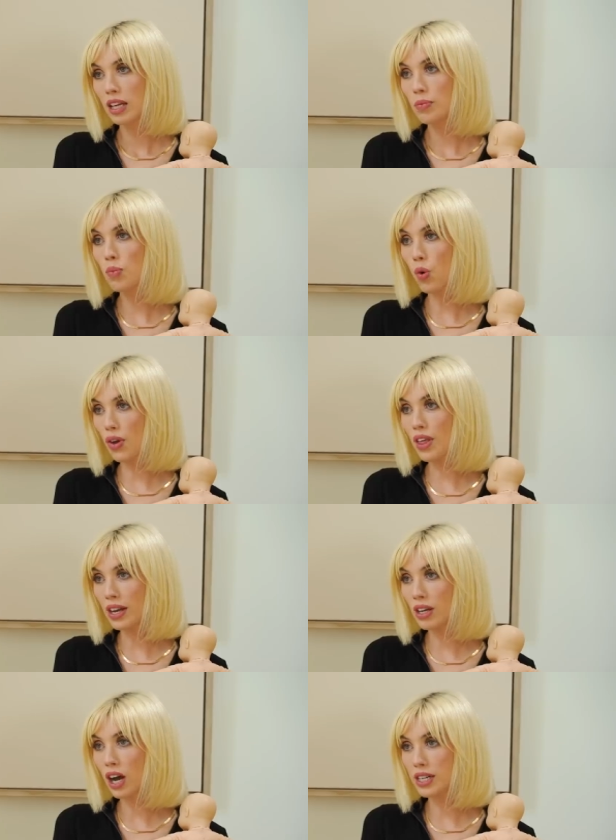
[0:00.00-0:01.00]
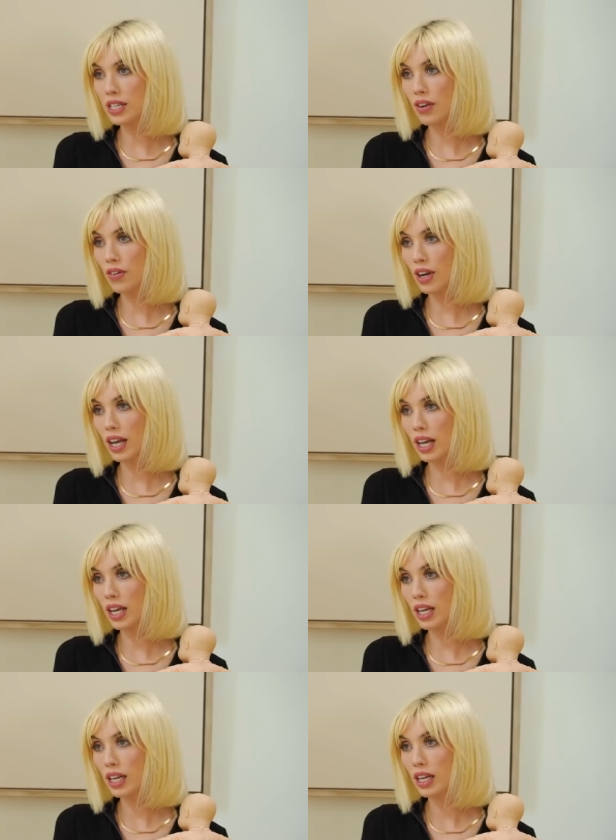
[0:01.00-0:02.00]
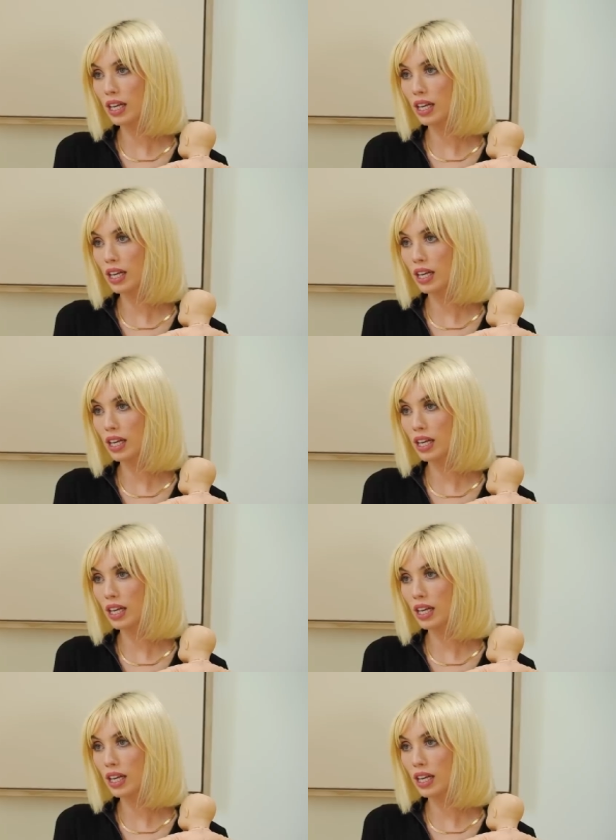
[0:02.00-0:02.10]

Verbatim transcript: More than content creating?